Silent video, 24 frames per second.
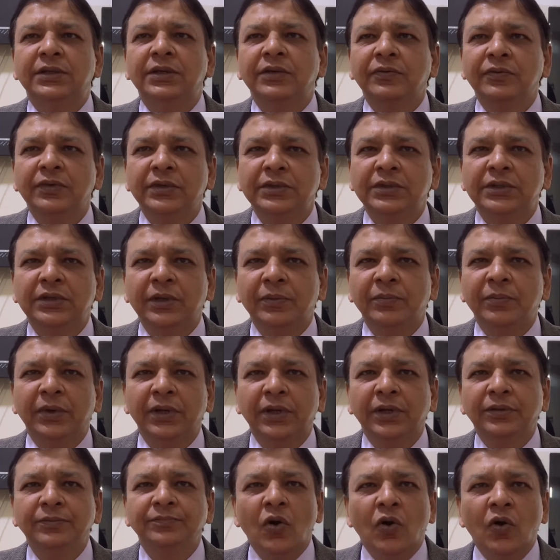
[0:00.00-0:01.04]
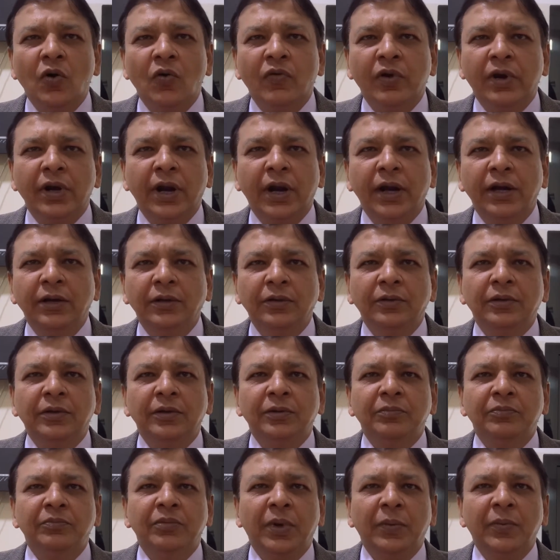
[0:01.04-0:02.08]
visitable, override
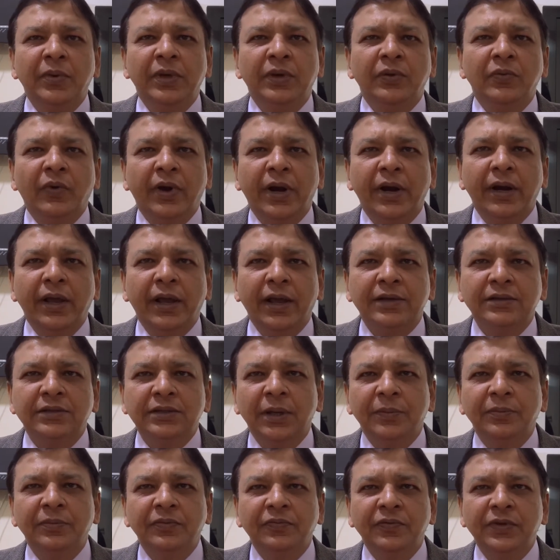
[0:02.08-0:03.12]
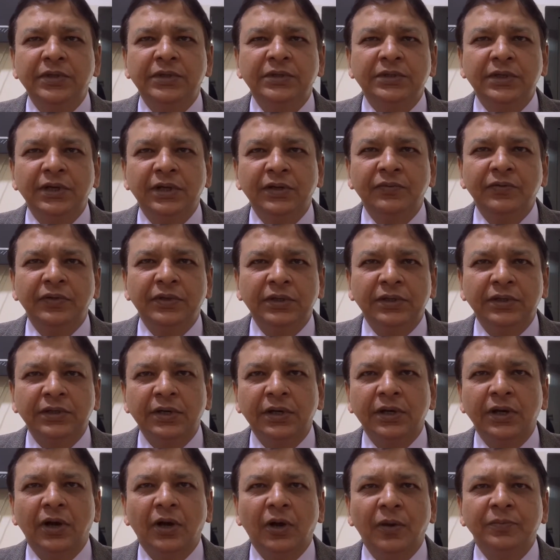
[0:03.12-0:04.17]
public void accept
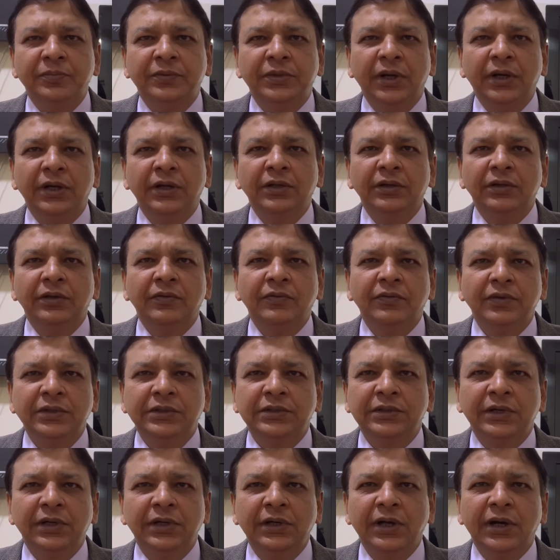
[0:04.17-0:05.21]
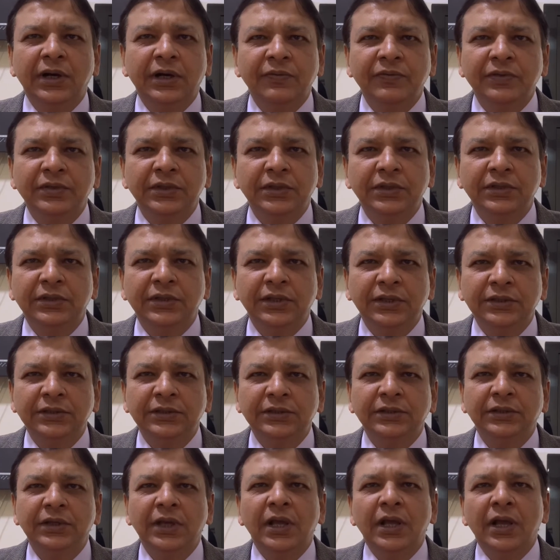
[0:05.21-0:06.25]
visitor object, visitor.visit this,
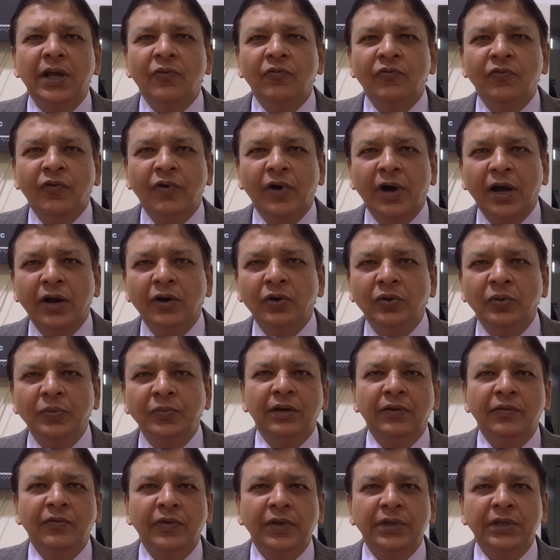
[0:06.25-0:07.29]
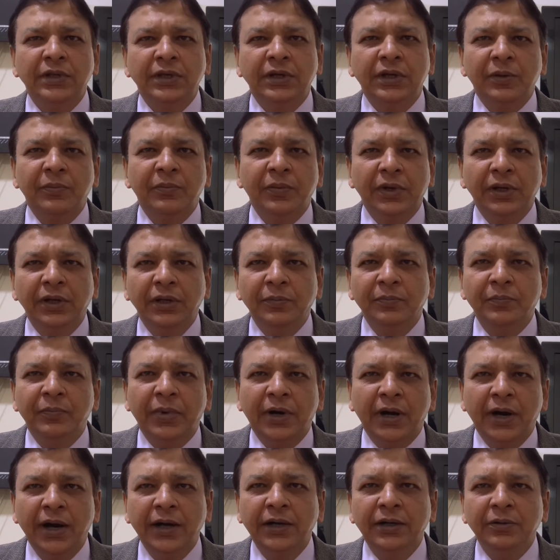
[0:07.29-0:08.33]
for loop visitable
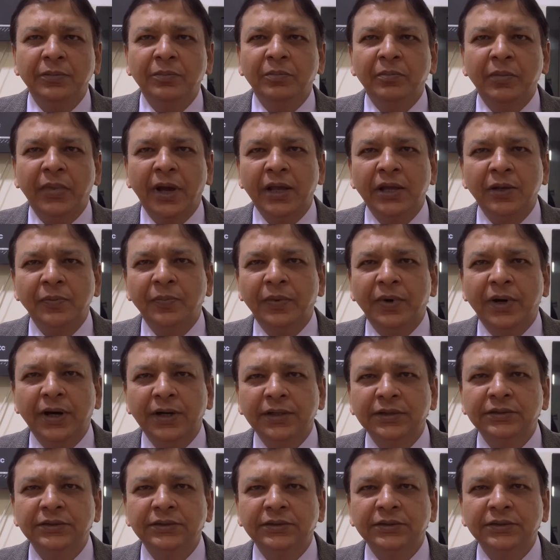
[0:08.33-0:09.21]
part bike parts,